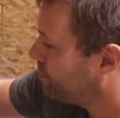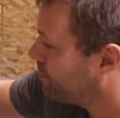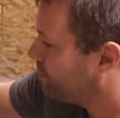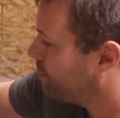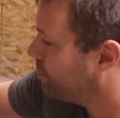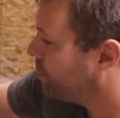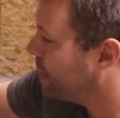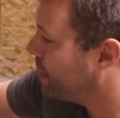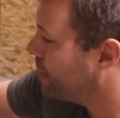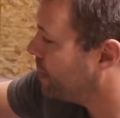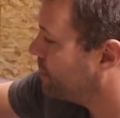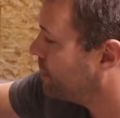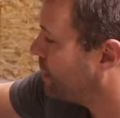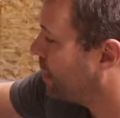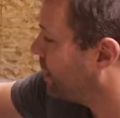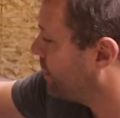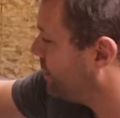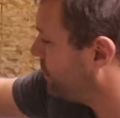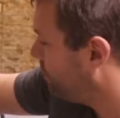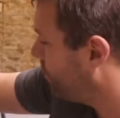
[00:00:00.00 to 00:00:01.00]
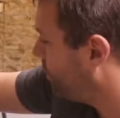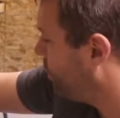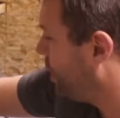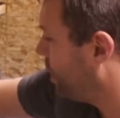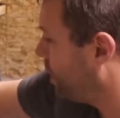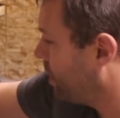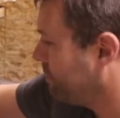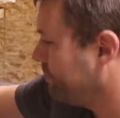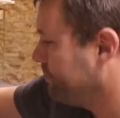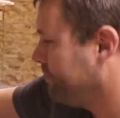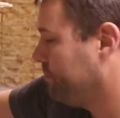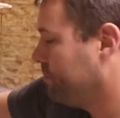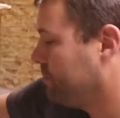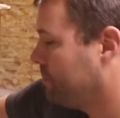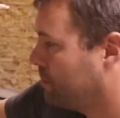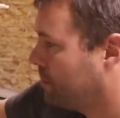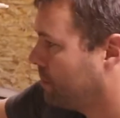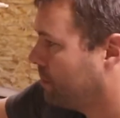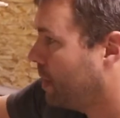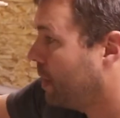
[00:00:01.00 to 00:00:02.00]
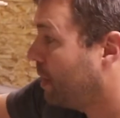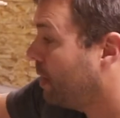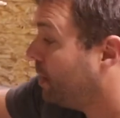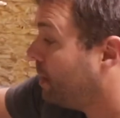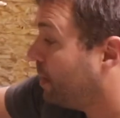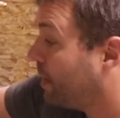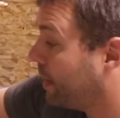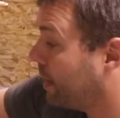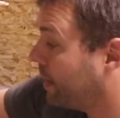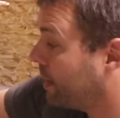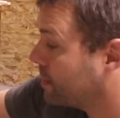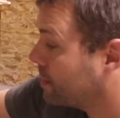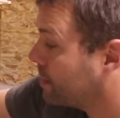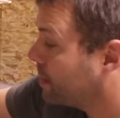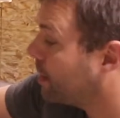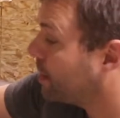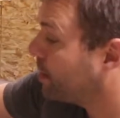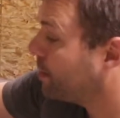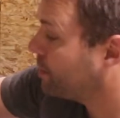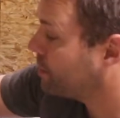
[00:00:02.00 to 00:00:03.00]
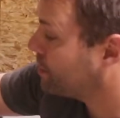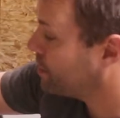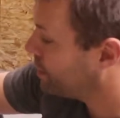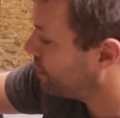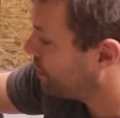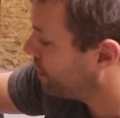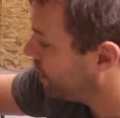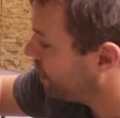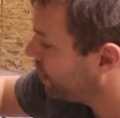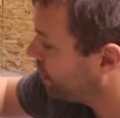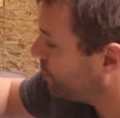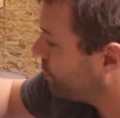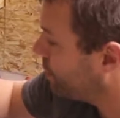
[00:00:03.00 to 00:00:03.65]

piece that were, I guess, cut out here